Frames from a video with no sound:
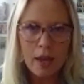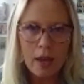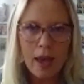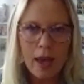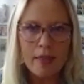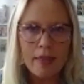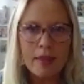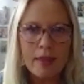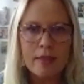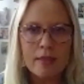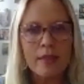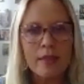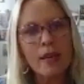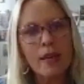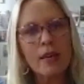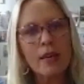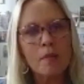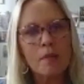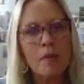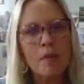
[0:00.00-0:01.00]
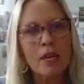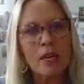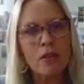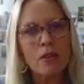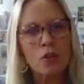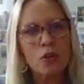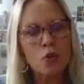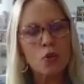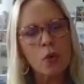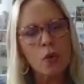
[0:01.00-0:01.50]
And then they can make
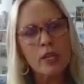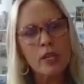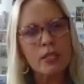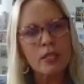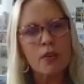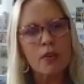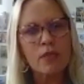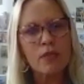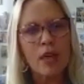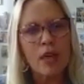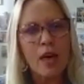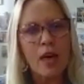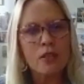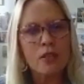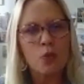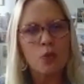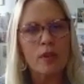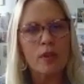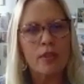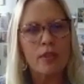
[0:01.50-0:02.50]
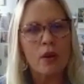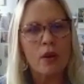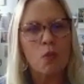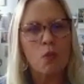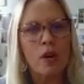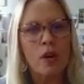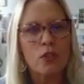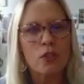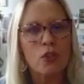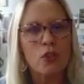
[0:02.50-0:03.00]
the choice if that's what they
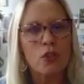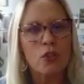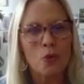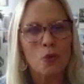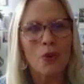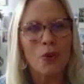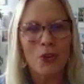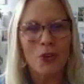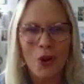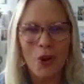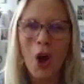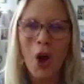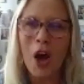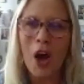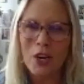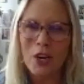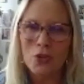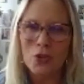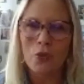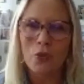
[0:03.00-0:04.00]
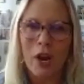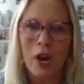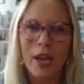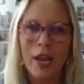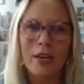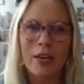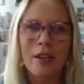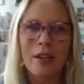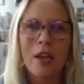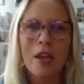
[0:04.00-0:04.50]
want to do or not,
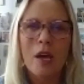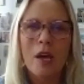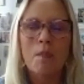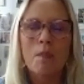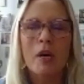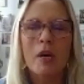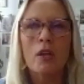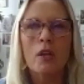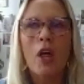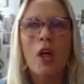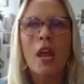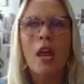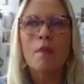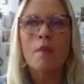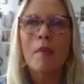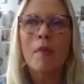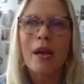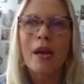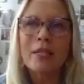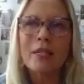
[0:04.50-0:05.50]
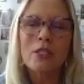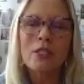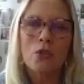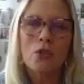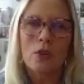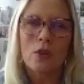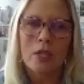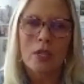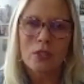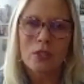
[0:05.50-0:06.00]
right? But a lot of my
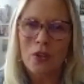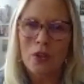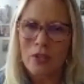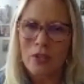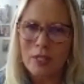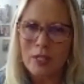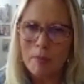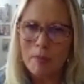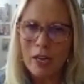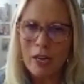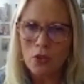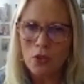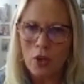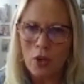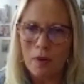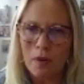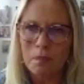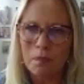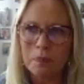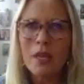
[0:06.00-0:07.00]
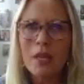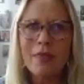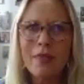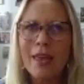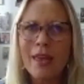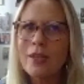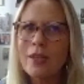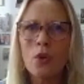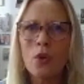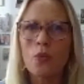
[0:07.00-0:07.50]
students on the spectrum,
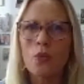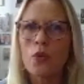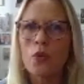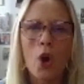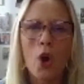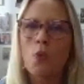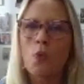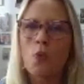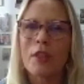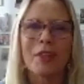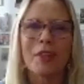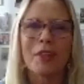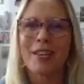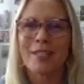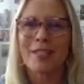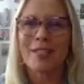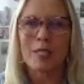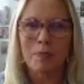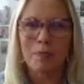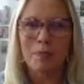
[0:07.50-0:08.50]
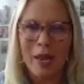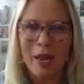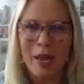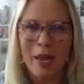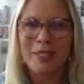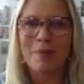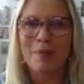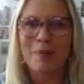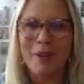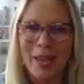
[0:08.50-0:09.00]
they don't know what the
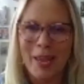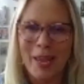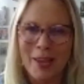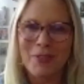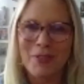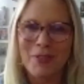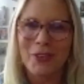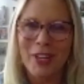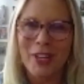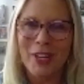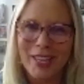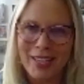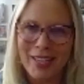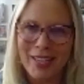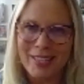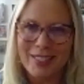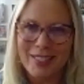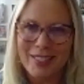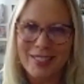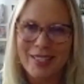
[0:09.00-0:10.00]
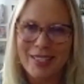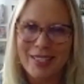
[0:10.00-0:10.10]
expected behavior is.